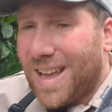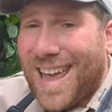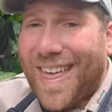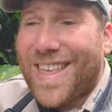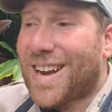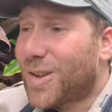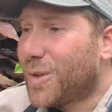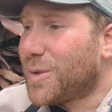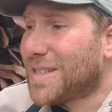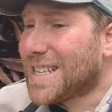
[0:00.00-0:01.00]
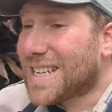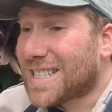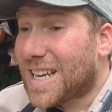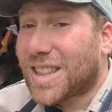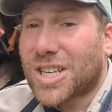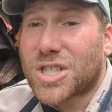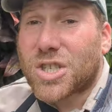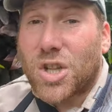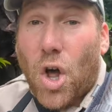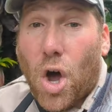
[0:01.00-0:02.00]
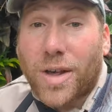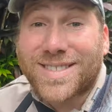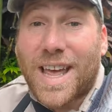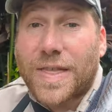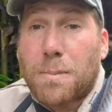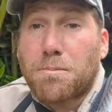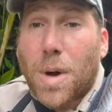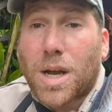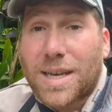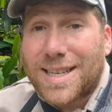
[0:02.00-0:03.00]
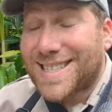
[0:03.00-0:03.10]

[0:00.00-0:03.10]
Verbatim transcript: and that includes things like the sloths and the monkeys,